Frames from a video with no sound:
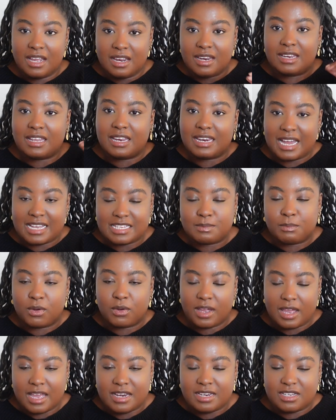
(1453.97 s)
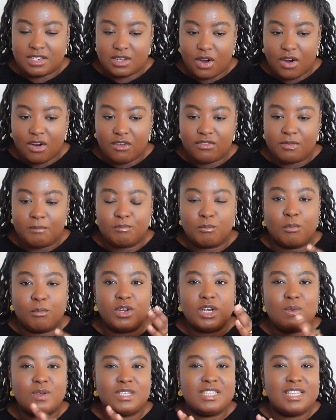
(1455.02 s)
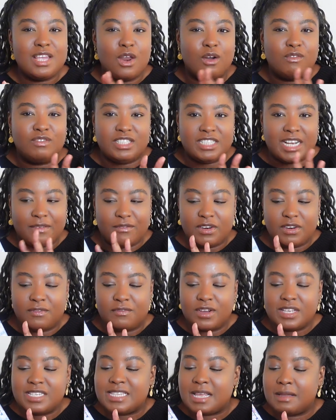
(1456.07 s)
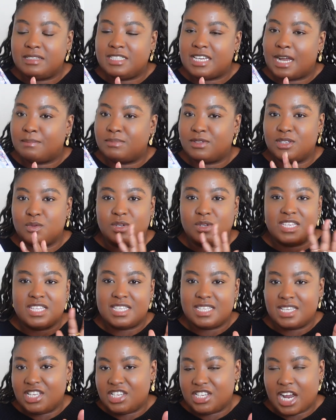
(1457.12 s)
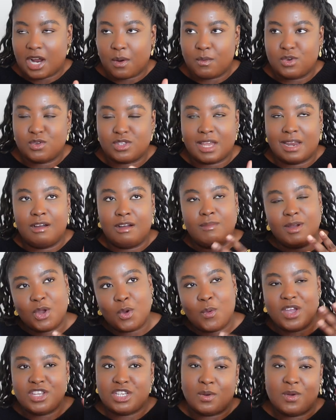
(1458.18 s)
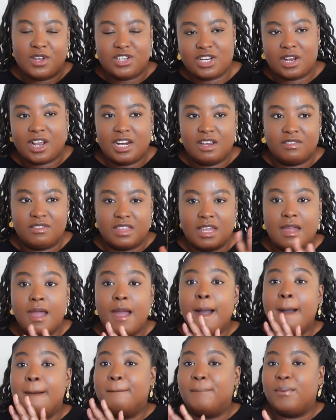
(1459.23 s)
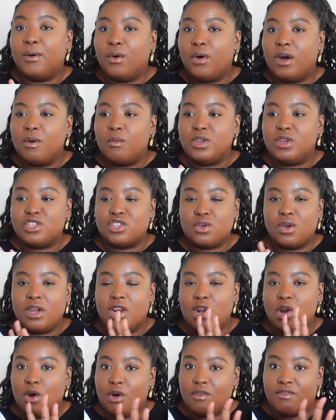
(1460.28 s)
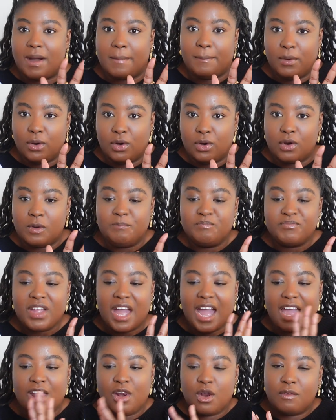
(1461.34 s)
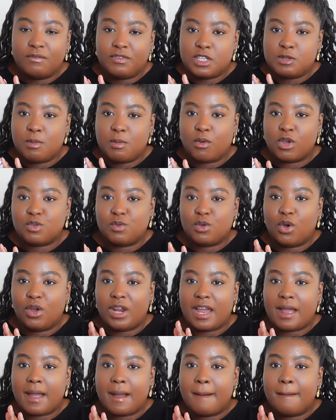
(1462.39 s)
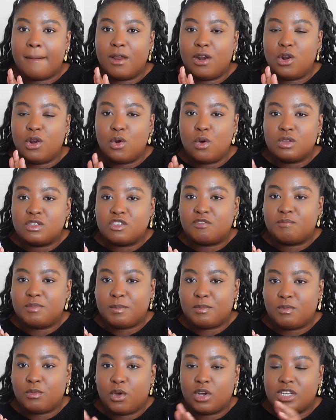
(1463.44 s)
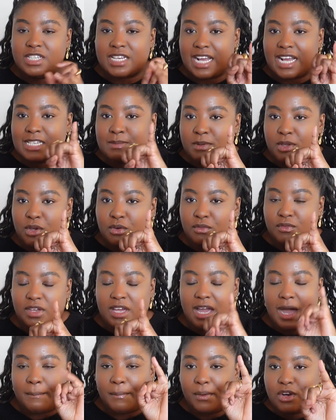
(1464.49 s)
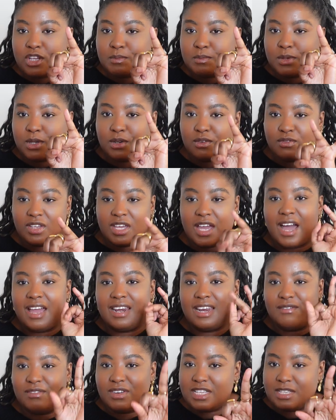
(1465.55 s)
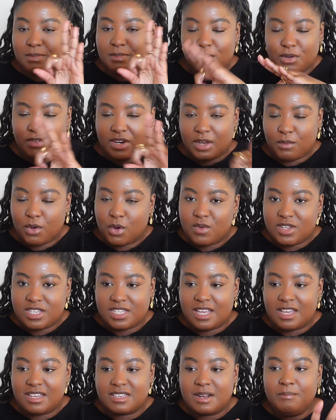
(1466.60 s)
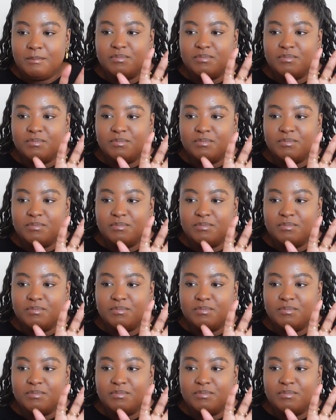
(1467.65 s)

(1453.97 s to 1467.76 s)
the last book ended off. But there wasn't a lot of Jack. For the first 10 chapters we didn't see Jack, which was like, oh my god, where's Jack and everything. But we saw a lot of Apollo. I love this because we got like loads of people. We got Jack's POV, Apollo's POV, and Evelyn's POV, like we always did,